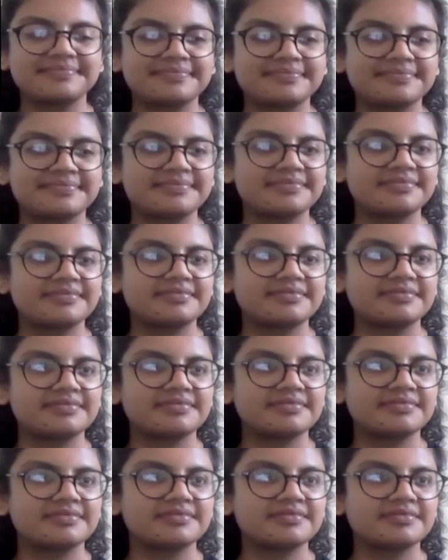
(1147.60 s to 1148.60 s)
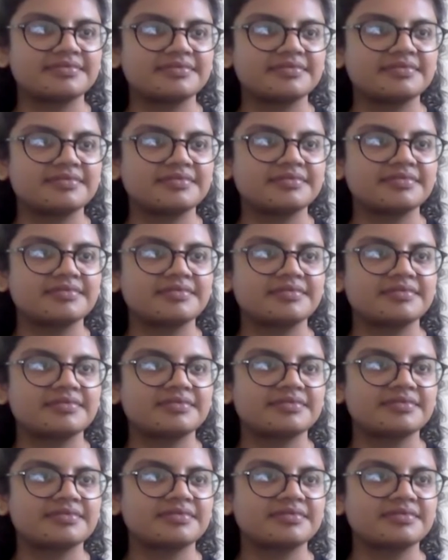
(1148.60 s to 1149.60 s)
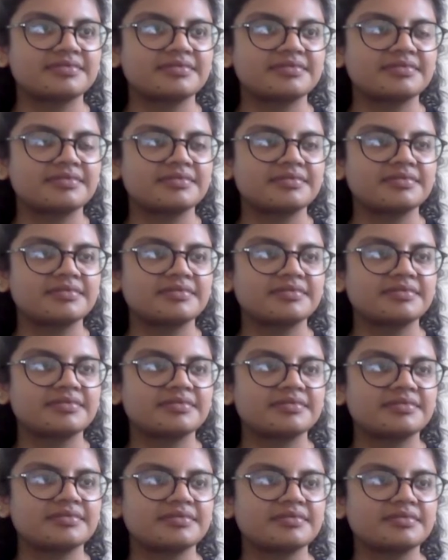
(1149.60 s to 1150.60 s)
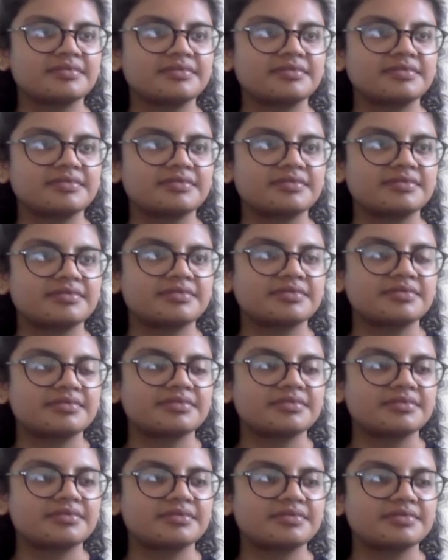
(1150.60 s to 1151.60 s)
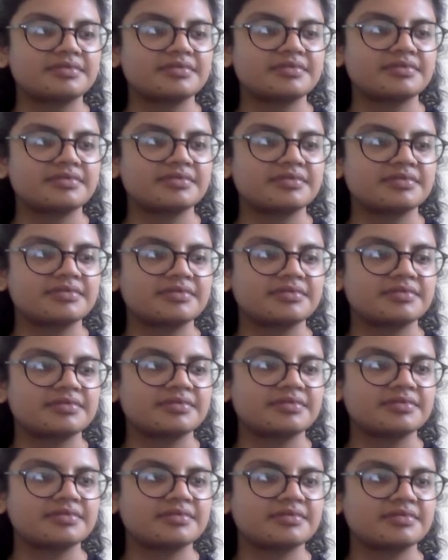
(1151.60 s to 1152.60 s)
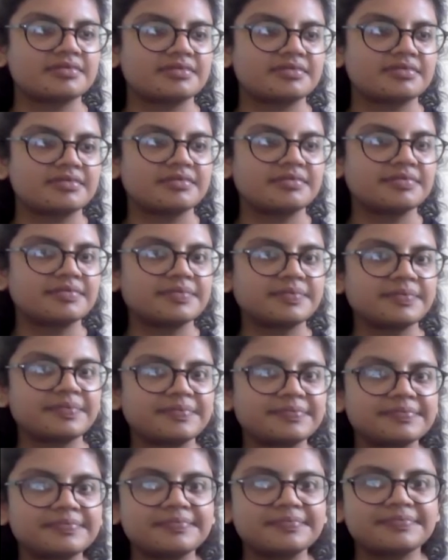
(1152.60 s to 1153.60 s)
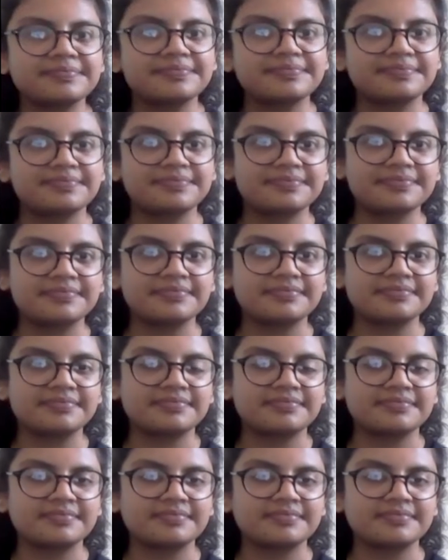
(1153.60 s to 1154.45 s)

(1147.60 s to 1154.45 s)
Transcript: The person shown says nothing.